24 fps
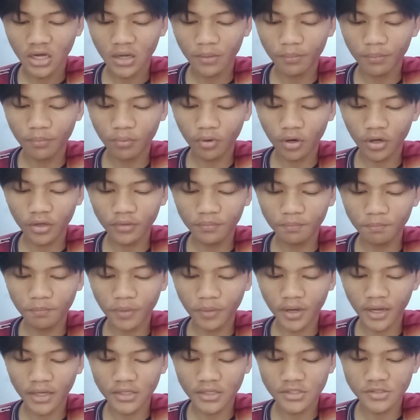a
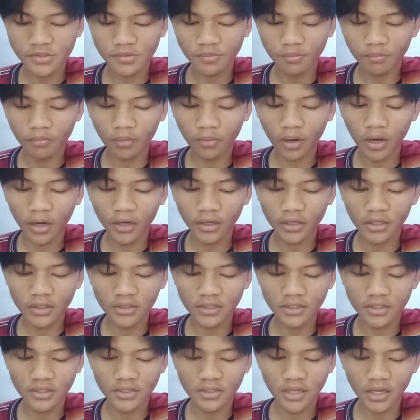broad-based
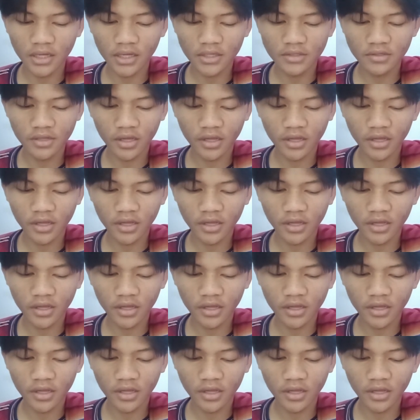market index